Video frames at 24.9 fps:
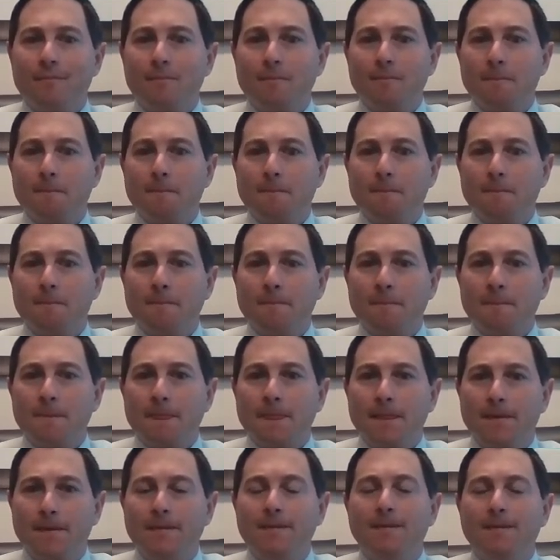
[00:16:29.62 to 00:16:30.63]

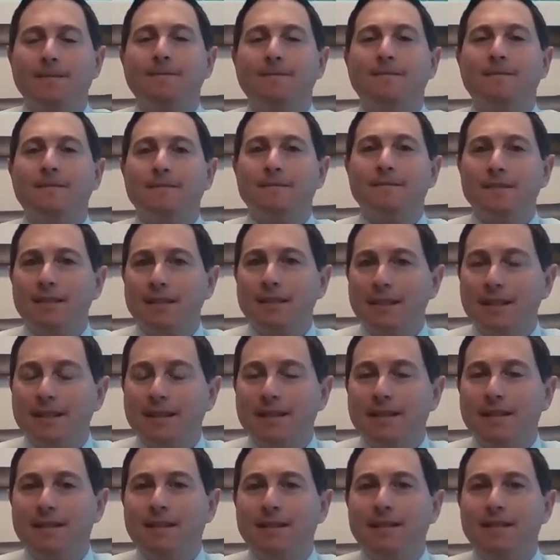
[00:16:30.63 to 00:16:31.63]

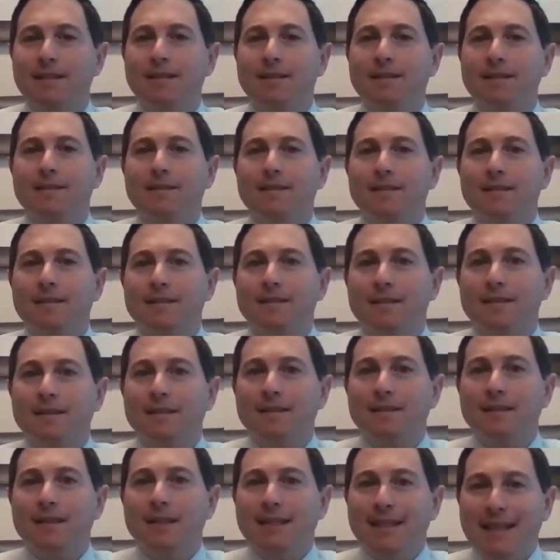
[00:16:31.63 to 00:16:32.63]

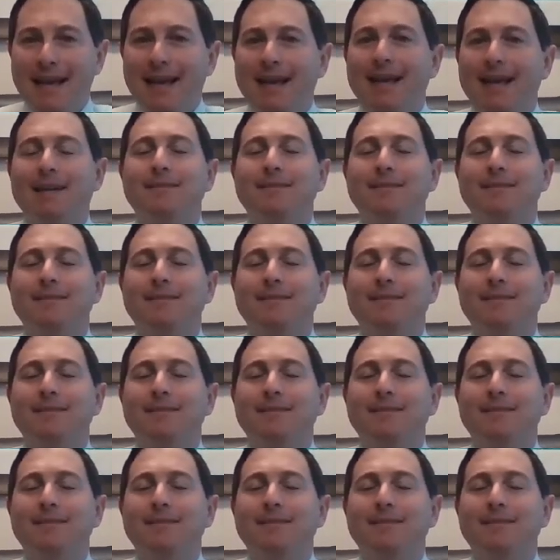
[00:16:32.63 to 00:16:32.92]
The person shown says nothing.